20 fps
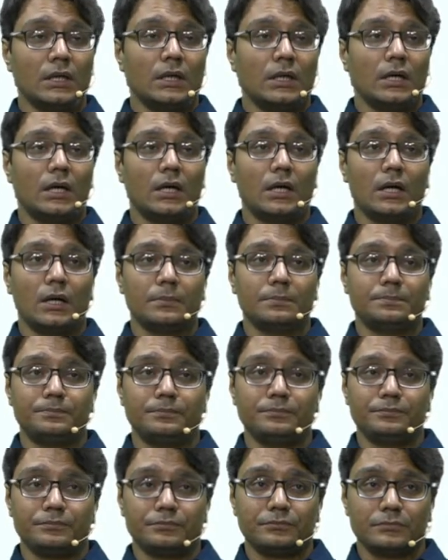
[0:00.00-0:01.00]

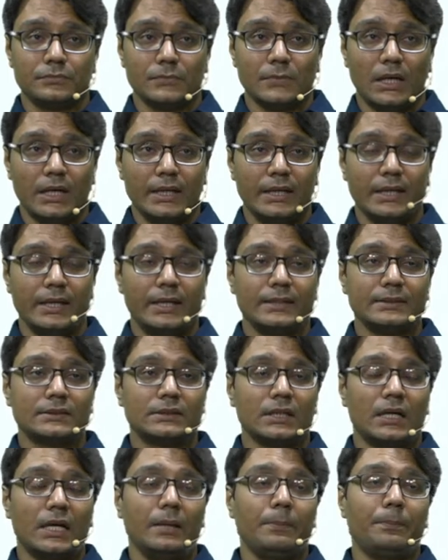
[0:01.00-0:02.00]
IAS,
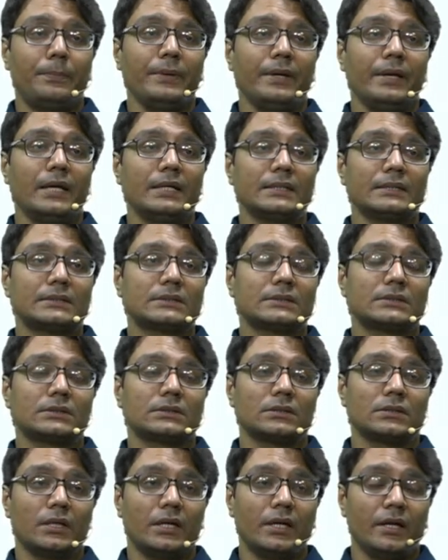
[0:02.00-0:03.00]
IPS,
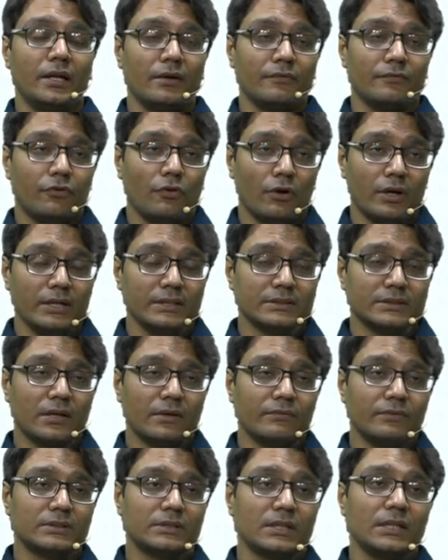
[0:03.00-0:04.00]
Indian Foreign
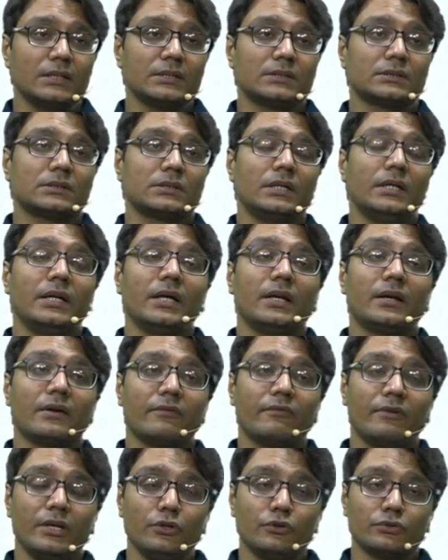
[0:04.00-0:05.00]
Services, Indian
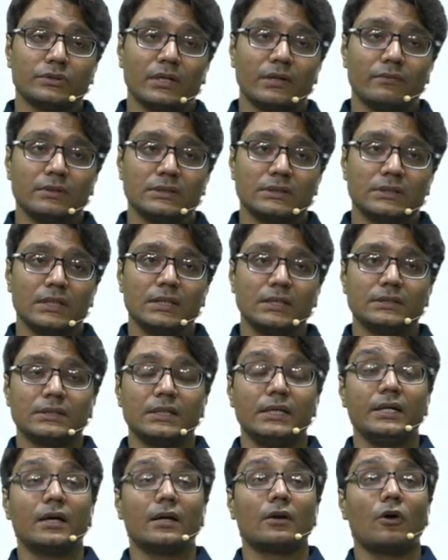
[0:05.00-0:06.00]
Revenue Services,
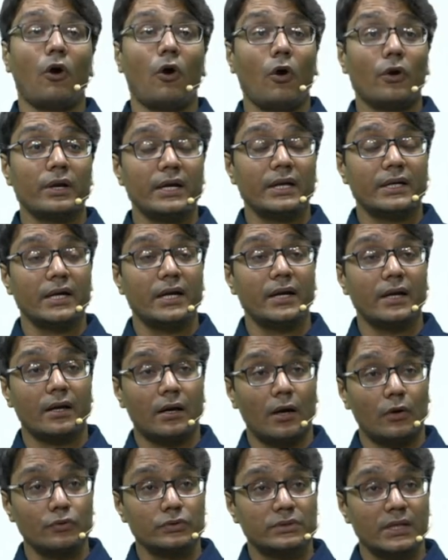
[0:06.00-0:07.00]
Indian Audit and
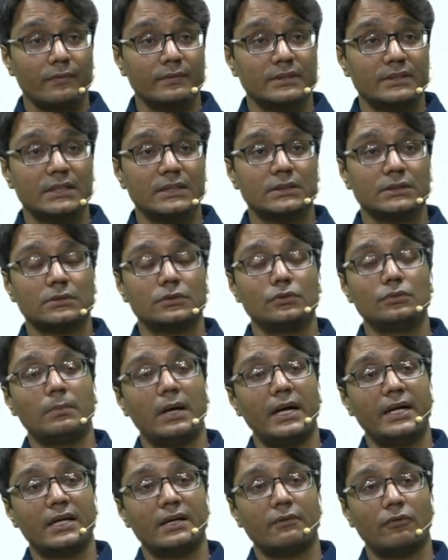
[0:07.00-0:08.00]
Account Services, you
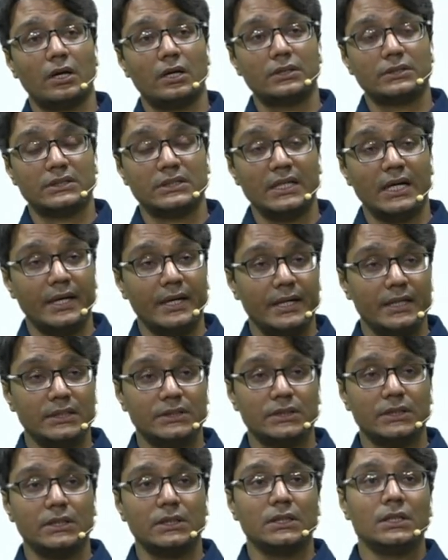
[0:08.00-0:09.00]
might have heard
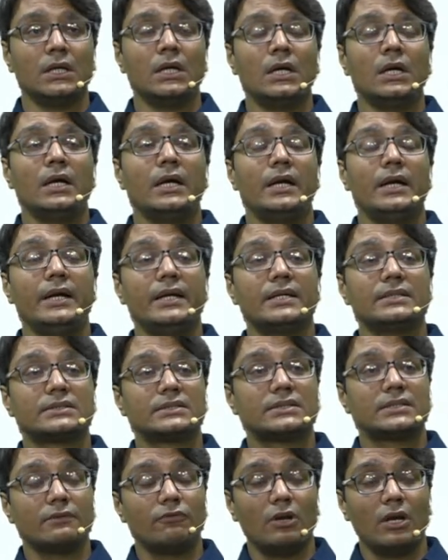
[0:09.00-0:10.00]
C&AG, Indian
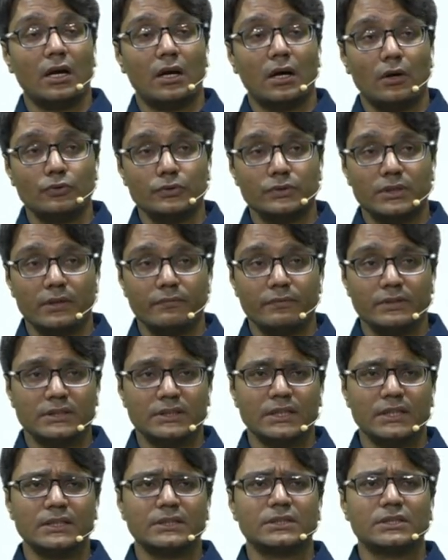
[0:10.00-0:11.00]
Civil Account
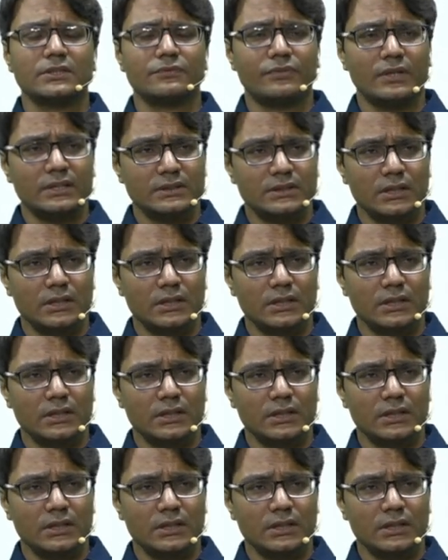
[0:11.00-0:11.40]
Services, Defense